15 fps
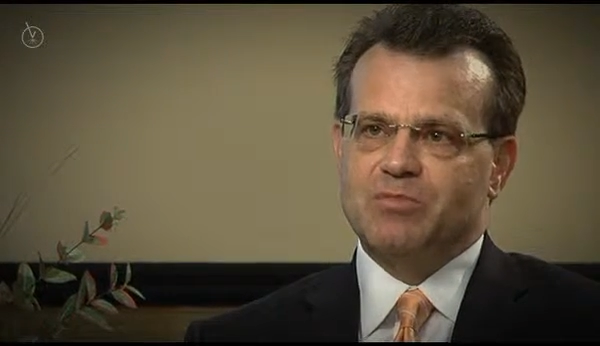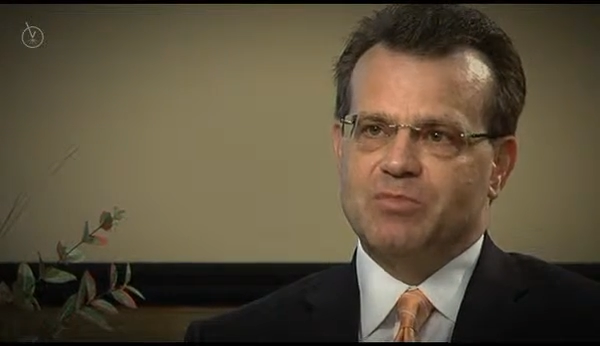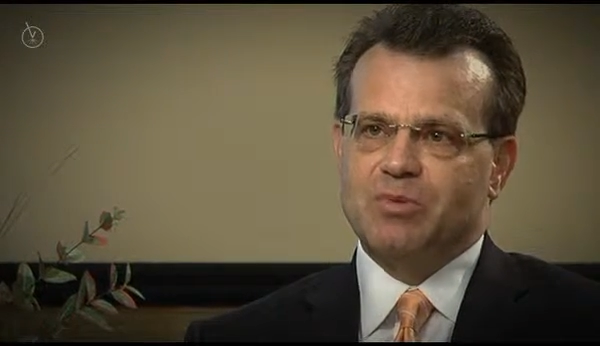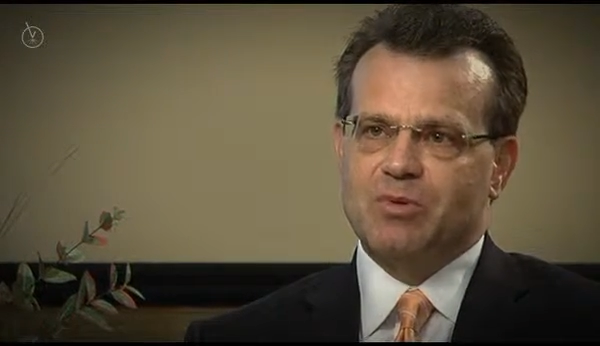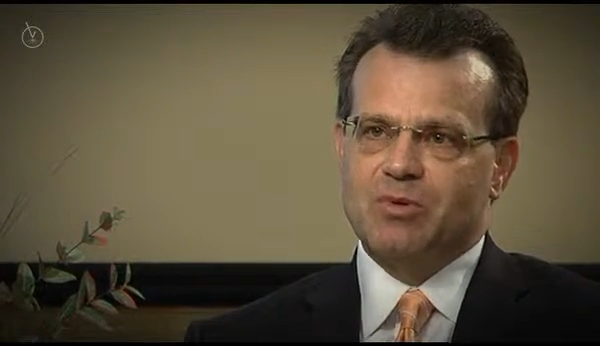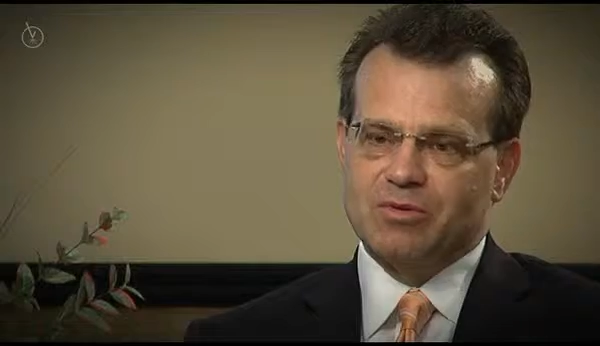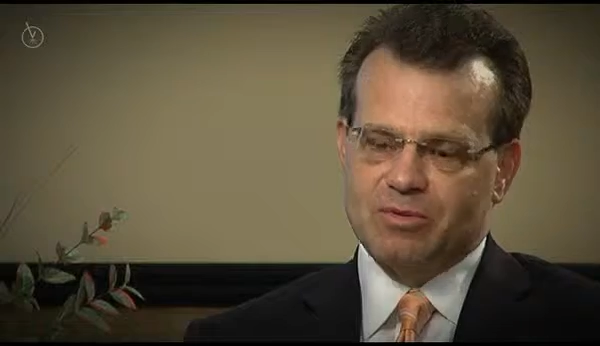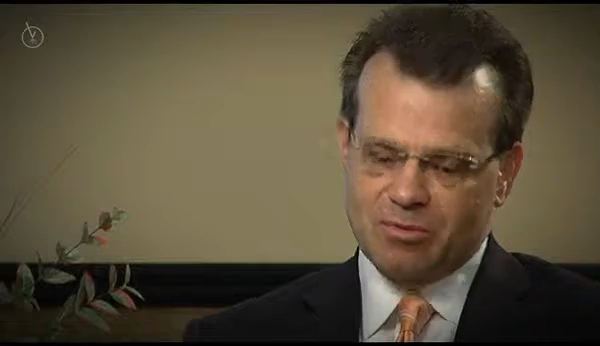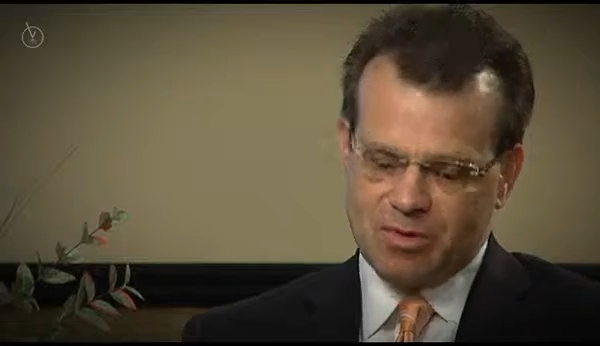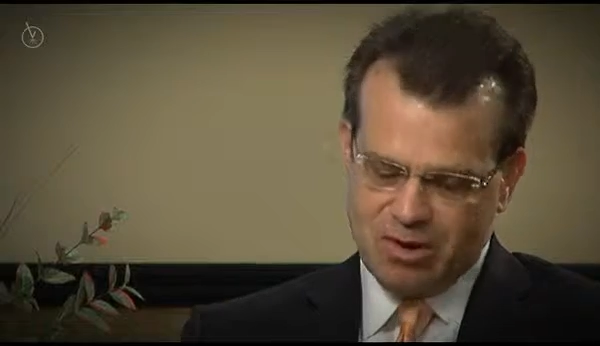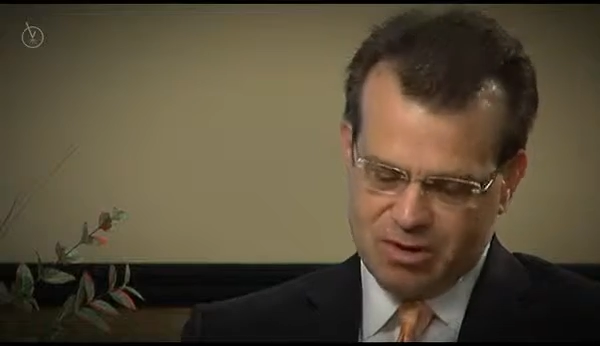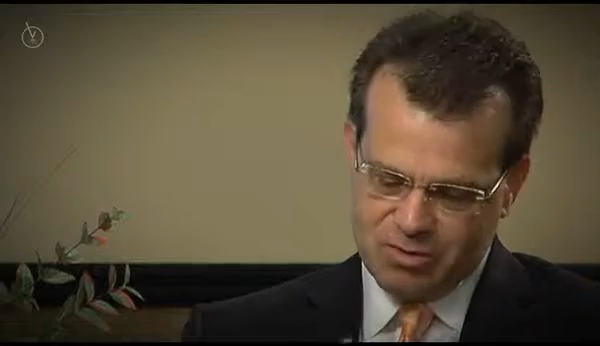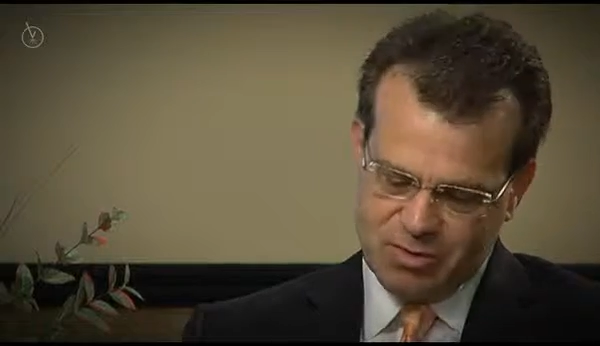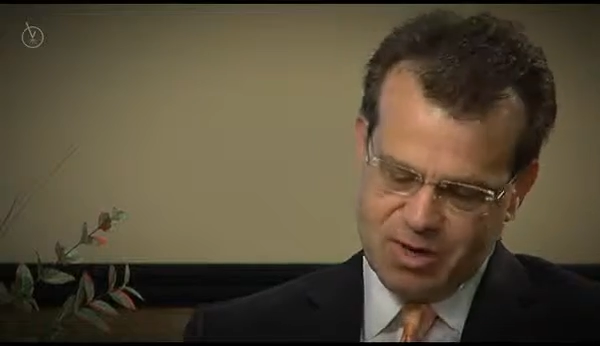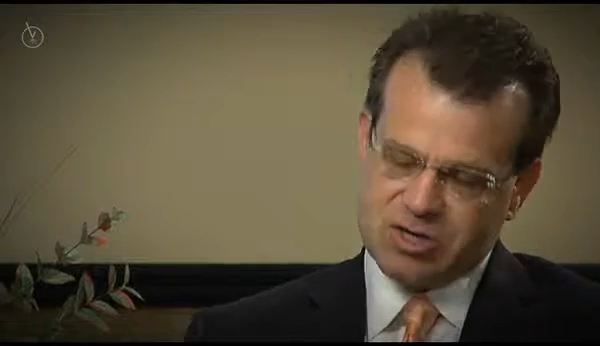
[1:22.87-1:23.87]
pour the
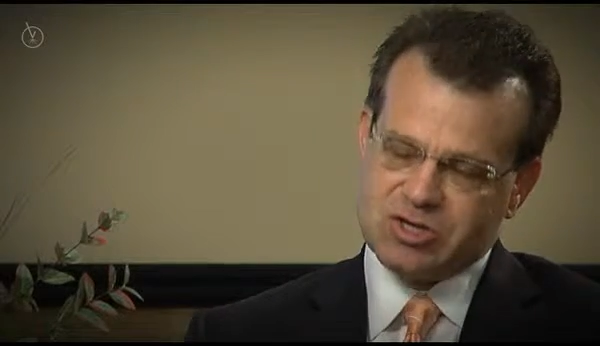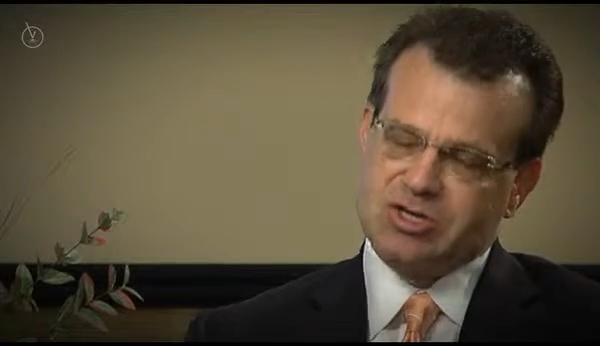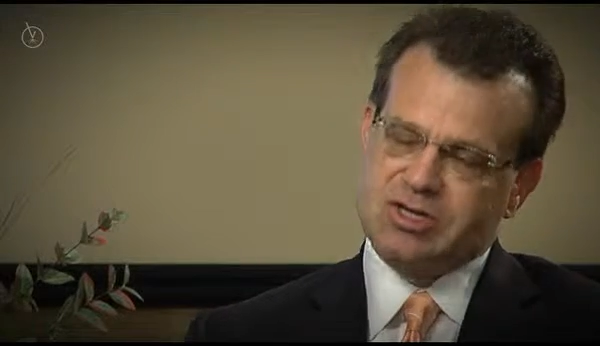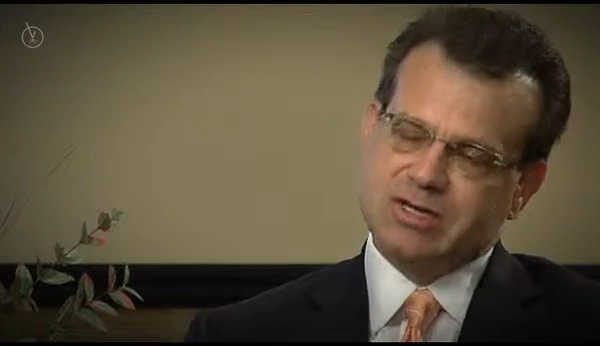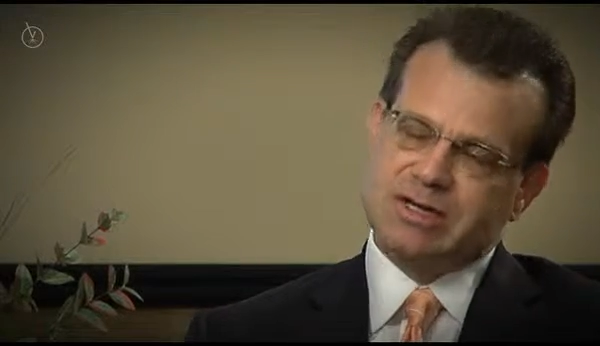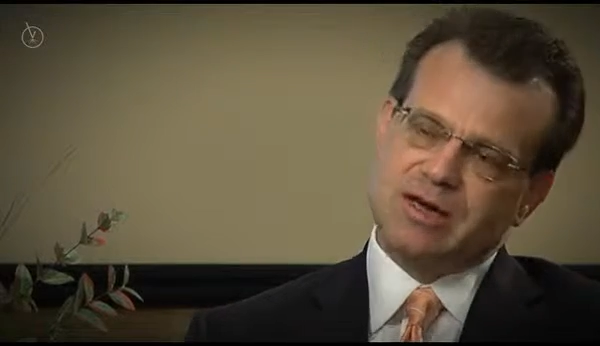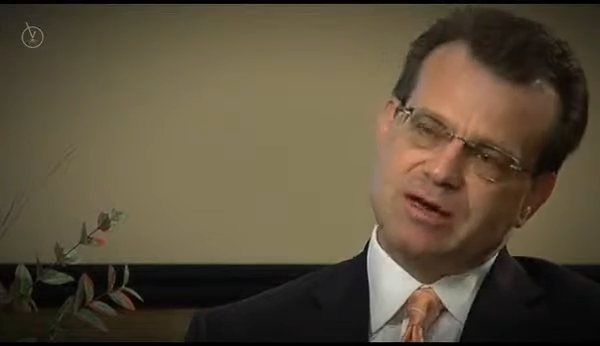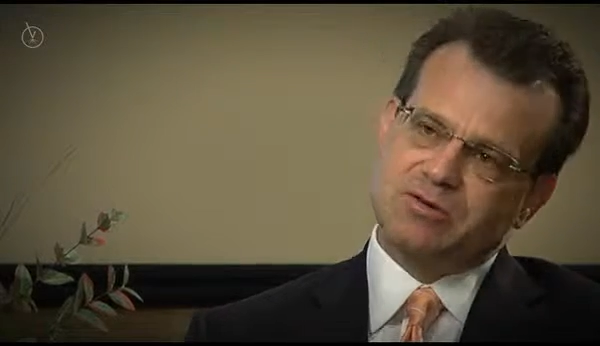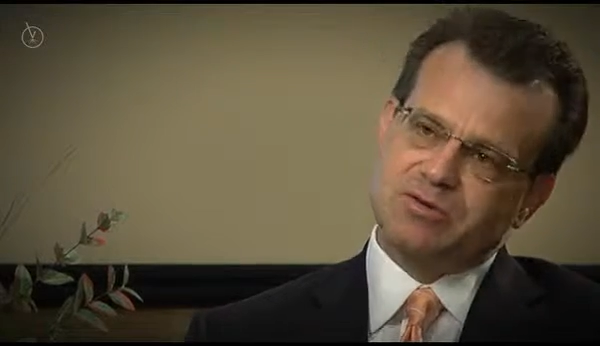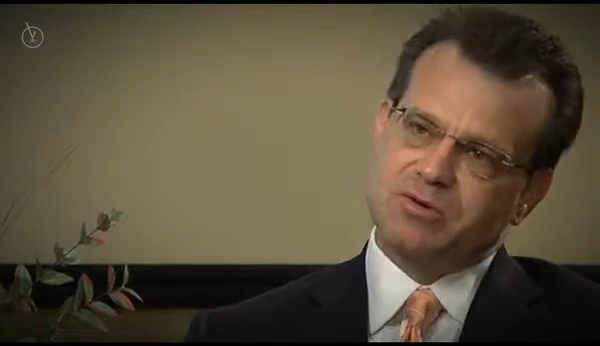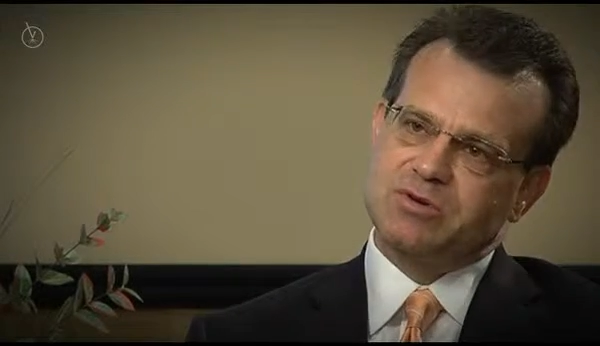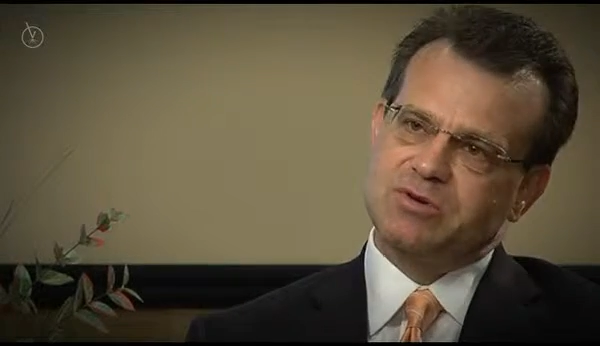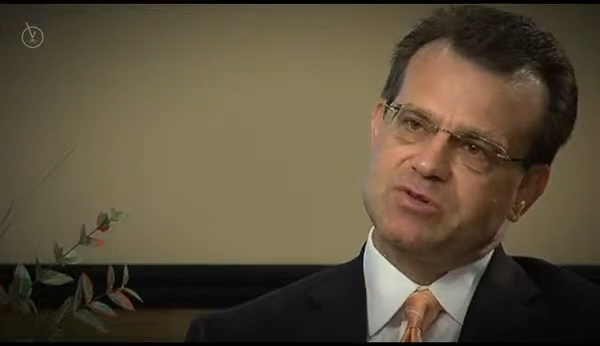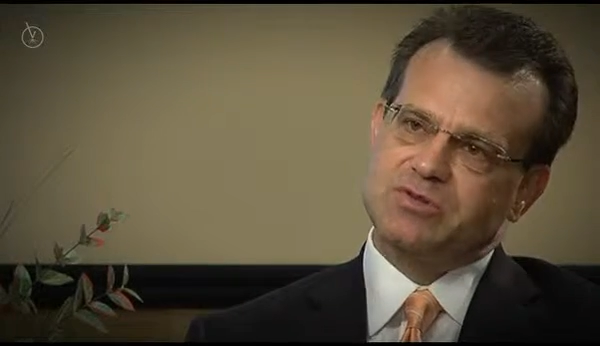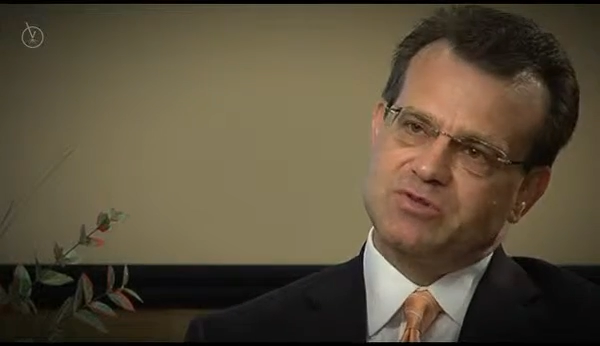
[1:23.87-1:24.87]
wrong direction down
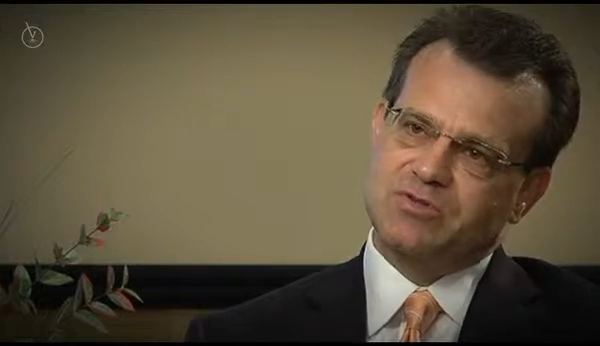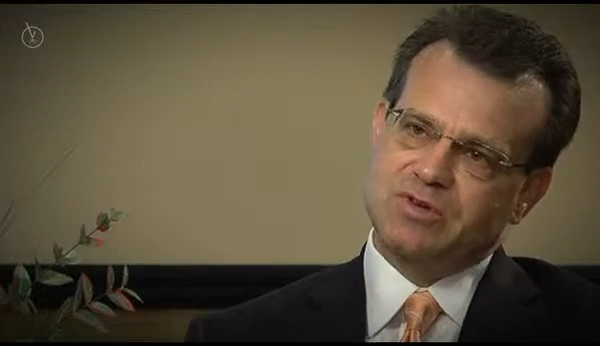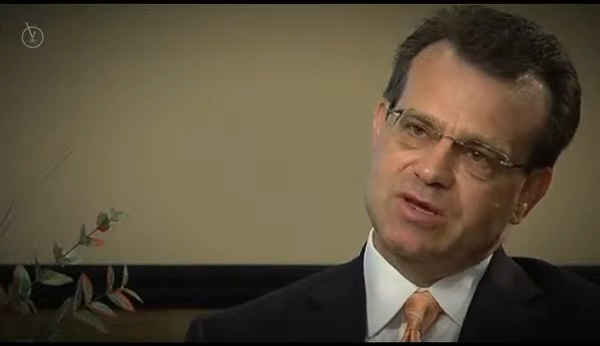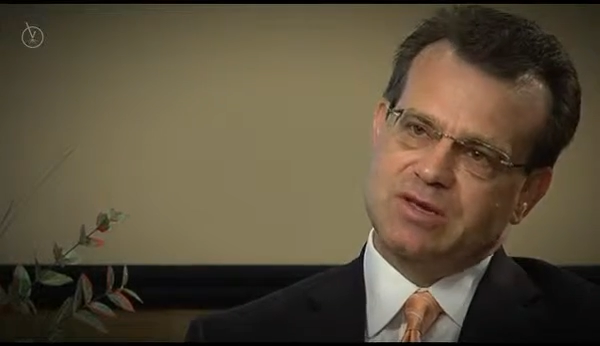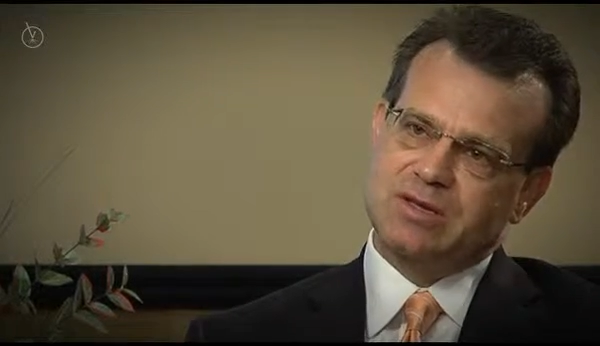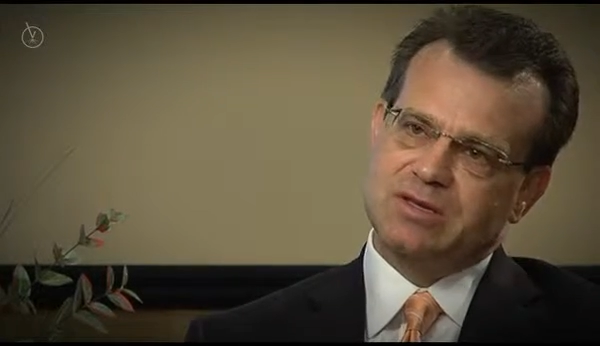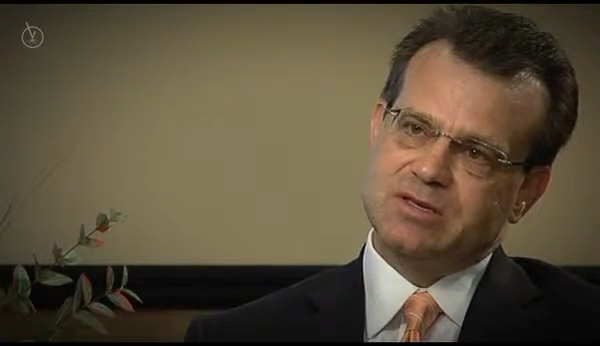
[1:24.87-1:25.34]
towards your feet,